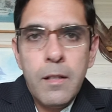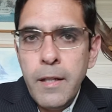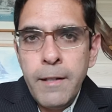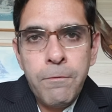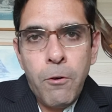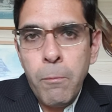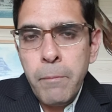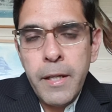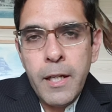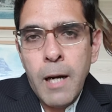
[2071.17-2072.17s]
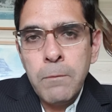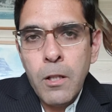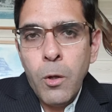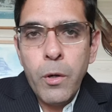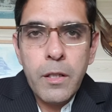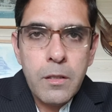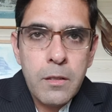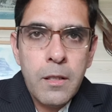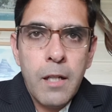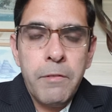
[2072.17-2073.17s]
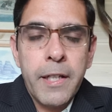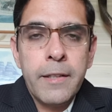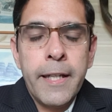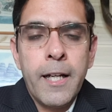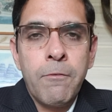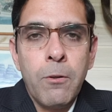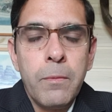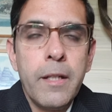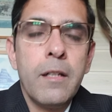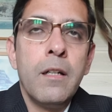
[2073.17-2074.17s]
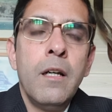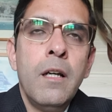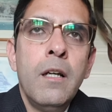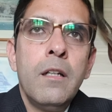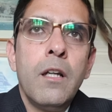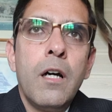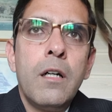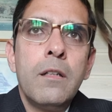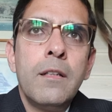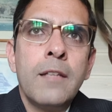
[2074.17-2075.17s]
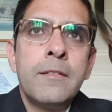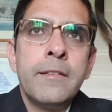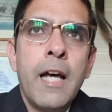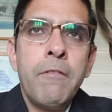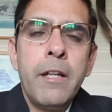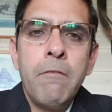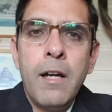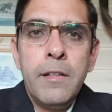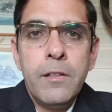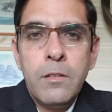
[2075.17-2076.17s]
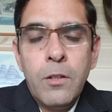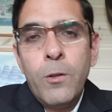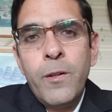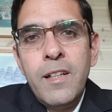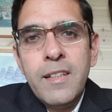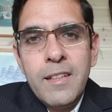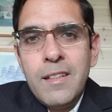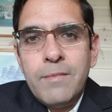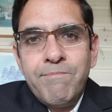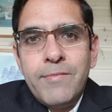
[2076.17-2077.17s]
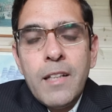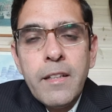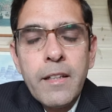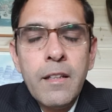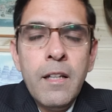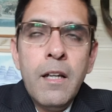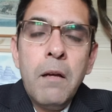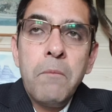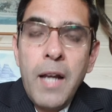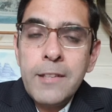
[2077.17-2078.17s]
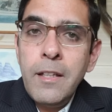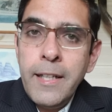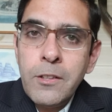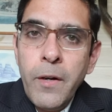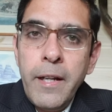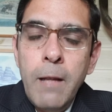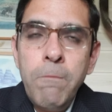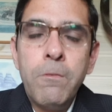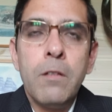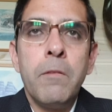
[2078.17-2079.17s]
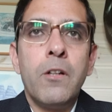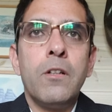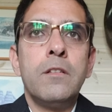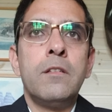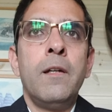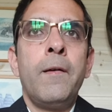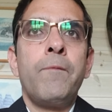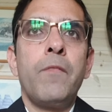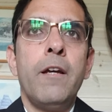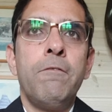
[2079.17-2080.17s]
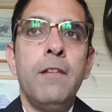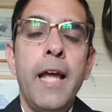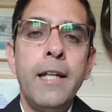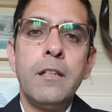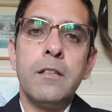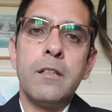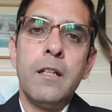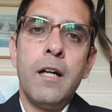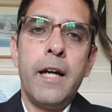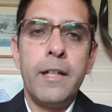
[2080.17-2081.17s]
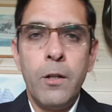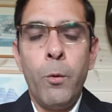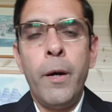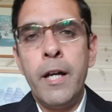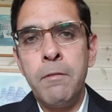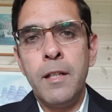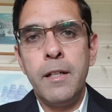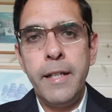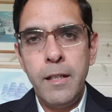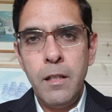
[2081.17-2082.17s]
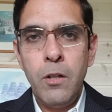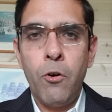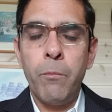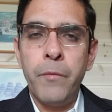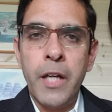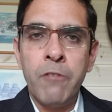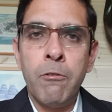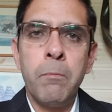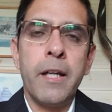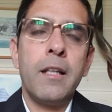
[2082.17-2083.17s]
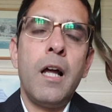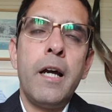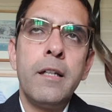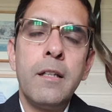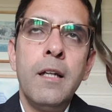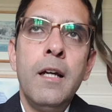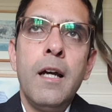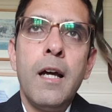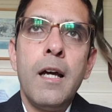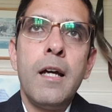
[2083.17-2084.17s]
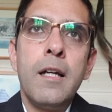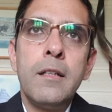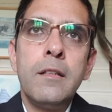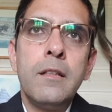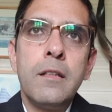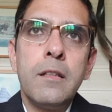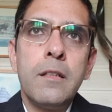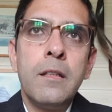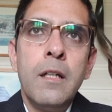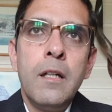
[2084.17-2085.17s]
Inform me, I'm the lawyer, and we can take it from there. Now, does this have any value? Not really, nothing. But actually it's quite helpful, because if later I go ahead with the deal on behalf of my client, and the